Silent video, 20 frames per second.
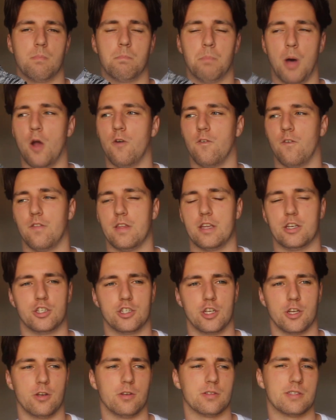both of these
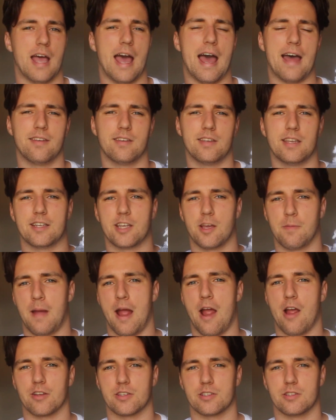shoes and in
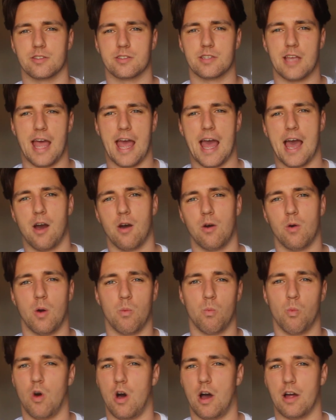comparison to how
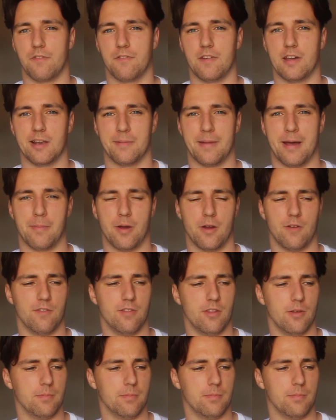and what I feel about both of